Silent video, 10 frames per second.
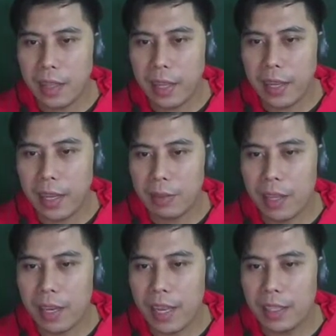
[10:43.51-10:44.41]
take out
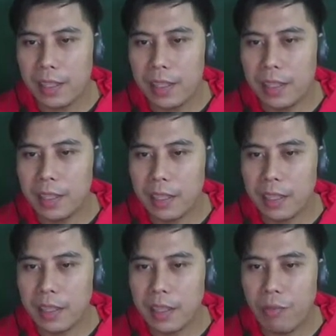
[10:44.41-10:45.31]
the last
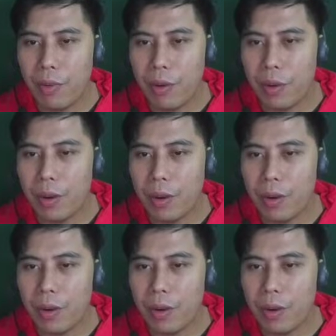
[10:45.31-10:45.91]
digit, 4,